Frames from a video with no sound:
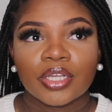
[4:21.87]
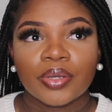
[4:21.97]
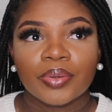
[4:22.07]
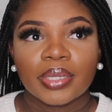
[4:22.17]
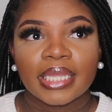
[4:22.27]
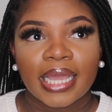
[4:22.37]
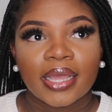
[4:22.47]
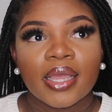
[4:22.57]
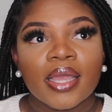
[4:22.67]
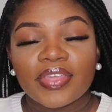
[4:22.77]
So
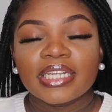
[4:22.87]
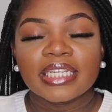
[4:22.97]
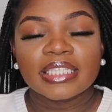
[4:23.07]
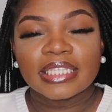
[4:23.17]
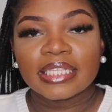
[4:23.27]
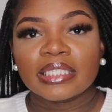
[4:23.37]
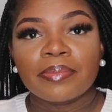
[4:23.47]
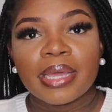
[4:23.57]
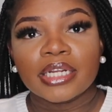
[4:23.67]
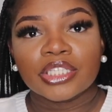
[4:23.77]
yeah, and they did send
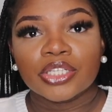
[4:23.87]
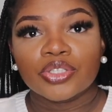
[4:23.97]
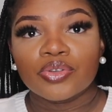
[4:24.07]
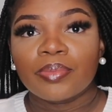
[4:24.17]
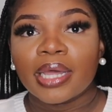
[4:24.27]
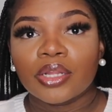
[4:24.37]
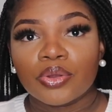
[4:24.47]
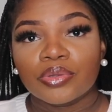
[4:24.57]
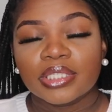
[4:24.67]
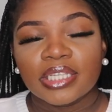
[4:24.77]
some medicine to my
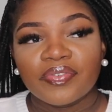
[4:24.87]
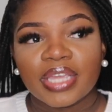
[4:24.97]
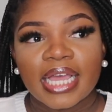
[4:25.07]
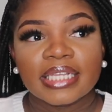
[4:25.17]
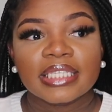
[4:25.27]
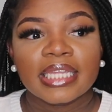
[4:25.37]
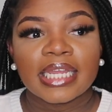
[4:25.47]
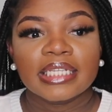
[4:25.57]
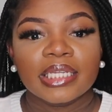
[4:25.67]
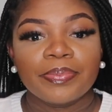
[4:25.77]
local CVS, and
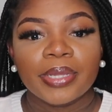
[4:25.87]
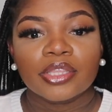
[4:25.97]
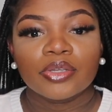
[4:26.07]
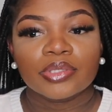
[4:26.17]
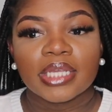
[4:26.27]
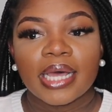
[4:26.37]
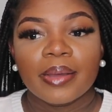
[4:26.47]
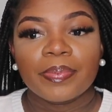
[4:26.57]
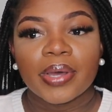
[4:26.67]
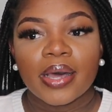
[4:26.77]
I did pick those
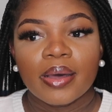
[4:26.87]
up